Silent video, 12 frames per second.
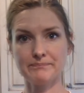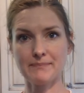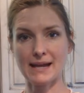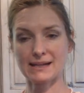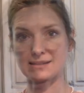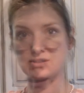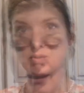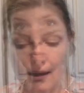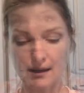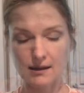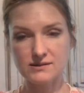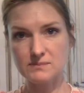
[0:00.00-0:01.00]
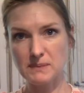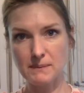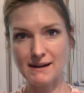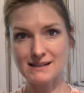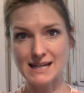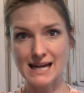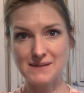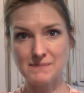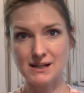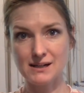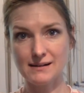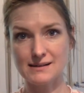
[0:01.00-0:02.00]
Back soon. It's been about 10
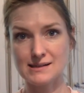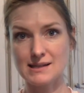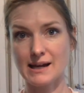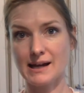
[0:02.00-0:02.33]
minutes.